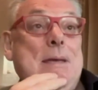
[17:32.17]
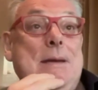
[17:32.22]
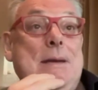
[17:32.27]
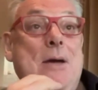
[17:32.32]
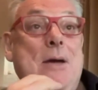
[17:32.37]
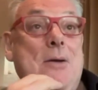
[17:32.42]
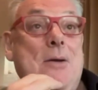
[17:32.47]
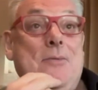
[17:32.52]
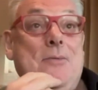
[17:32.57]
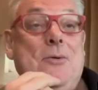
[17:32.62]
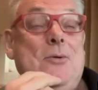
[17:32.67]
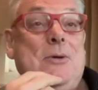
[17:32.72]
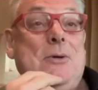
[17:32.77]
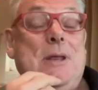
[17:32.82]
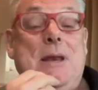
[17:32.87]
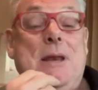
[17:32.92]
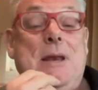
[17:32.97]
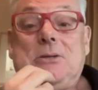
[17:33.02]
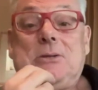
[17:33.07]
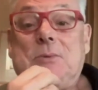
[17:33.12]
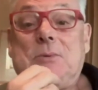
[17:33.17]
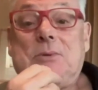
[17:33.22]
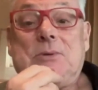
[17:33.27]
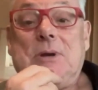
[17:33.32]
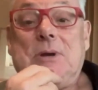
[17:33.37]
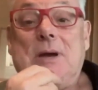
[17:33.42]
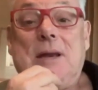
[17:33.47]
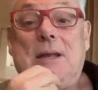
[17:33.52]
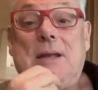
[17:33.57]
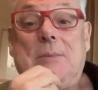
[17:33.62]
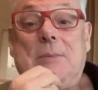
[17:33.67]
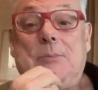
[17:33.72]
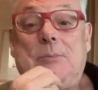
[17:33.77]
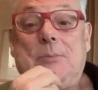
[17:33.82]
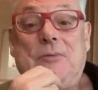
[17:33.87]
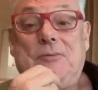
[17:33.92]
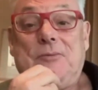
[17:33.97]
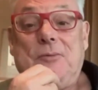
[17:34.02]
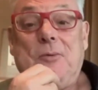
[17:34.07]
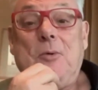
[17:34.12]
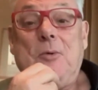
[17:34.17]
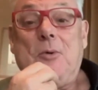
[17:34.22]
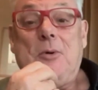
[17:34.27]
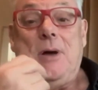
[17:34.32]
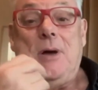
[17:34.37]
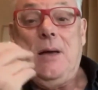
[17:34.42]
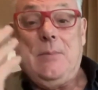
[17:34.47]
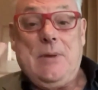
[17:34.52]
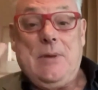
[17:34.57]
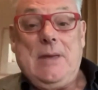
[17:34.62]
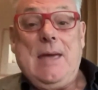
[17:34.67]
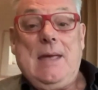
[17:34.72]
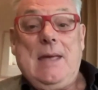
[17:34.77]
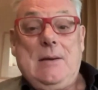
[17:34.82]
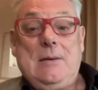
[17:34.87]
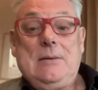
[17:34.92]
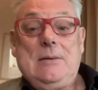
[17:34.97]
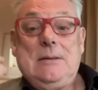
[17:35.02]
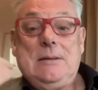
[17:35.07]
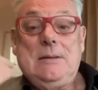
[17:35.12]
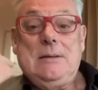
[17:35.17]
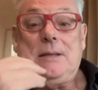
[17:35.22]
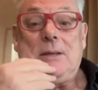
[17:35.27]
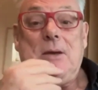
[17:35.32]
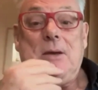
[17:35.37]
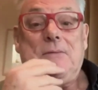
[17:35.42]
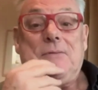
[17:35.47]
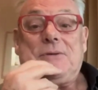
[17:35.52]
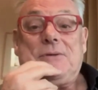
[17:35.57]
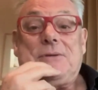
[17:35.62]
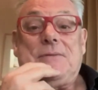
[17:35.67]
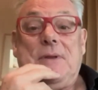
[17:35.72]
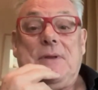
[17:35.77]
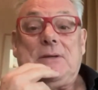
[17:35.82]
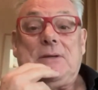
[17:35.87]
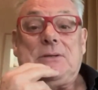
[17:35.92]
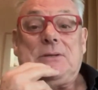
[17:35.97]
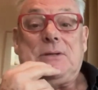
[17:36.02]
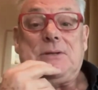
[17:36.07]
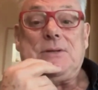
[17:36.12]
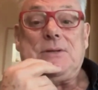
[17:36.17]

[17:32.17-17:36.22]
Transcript: real connection with China before I began at the Office of National